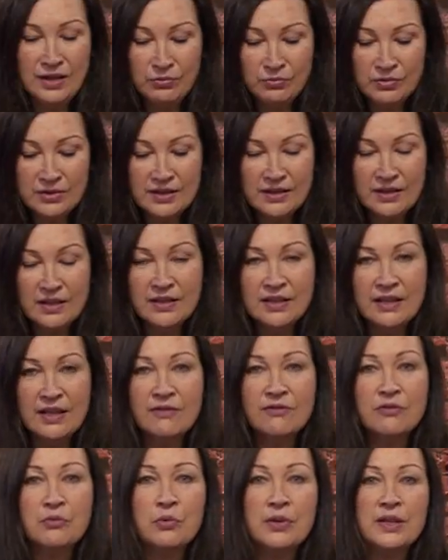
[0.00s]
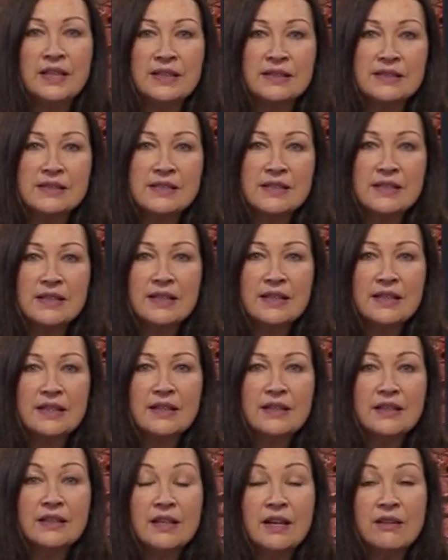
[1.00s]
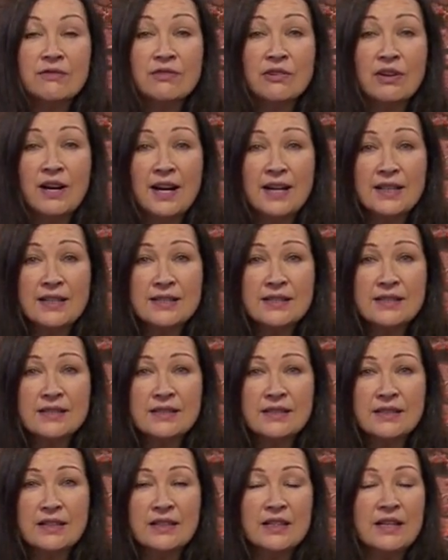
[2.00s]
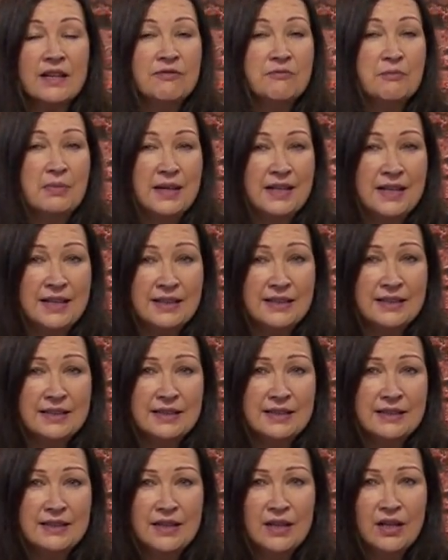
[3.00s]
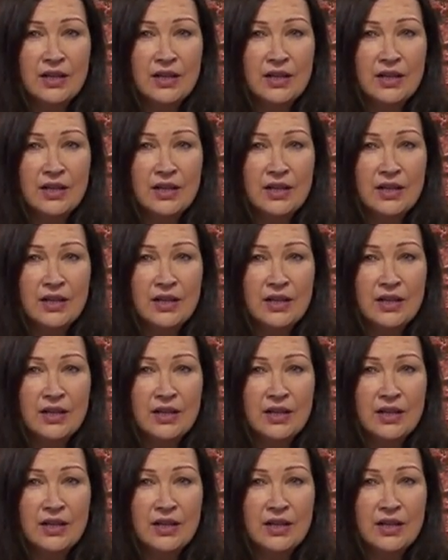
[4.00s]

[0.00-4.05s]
It was, can he have wheat? Can he have rice? Can he have barley?